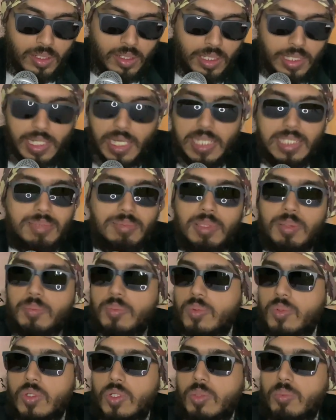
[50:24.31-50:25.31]
It has been
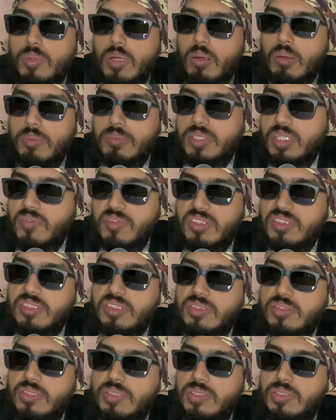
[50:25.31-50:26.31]
prone to problems ever
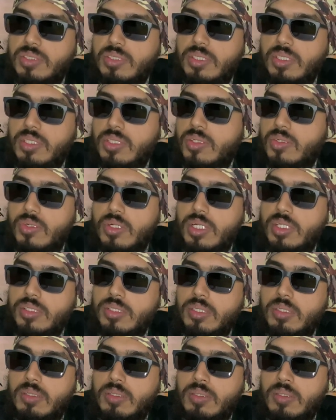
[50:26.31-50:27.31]
since its
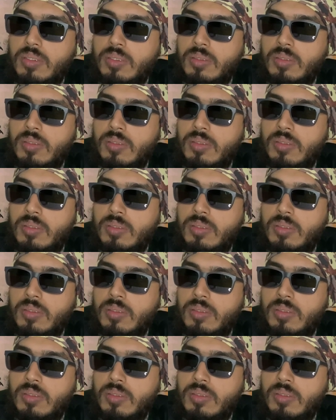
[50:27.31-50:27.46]
introduction